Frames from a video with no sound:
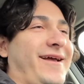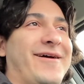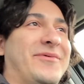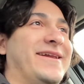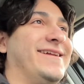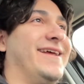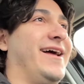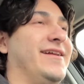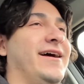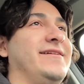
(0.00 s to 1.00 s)
I mean, I,
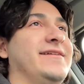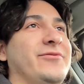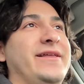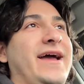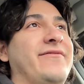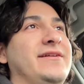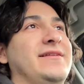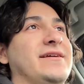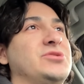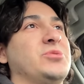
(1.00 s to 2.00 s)
I, I didn't really have any
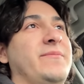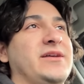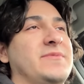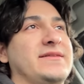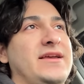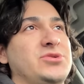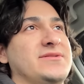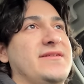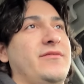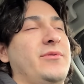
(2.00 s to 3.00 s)
extreme
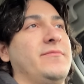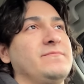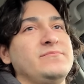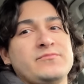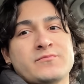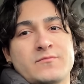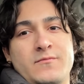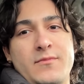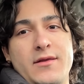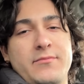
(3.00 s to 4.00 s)
expectations there, but
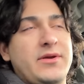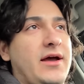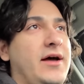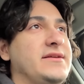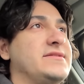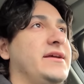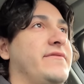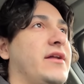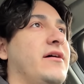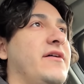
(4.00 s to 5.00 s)
yeah, honestly, I've
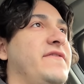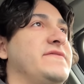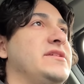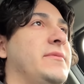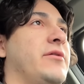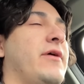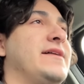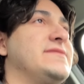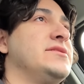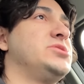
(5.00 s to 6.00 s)
got a, 15 minute
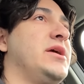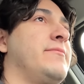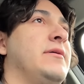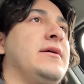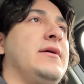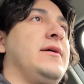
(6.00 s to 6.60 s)
ride to the gym.